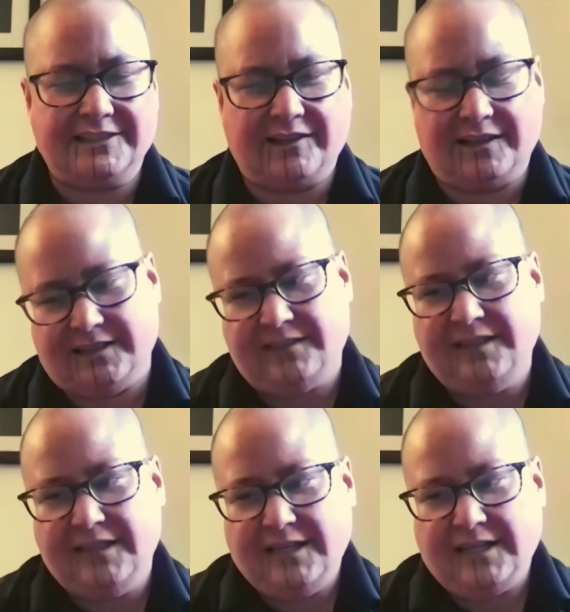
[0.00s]
on
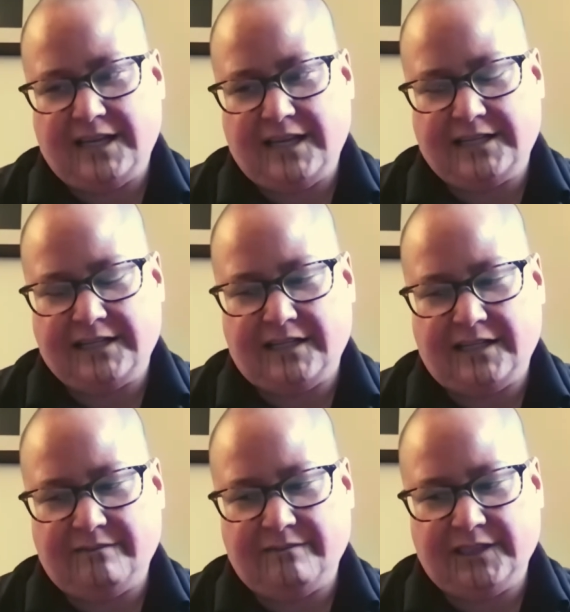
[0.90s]
like
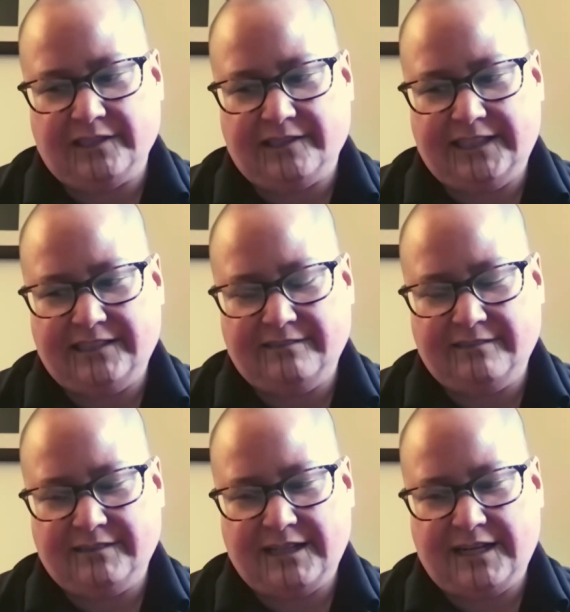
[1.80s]
um, learning.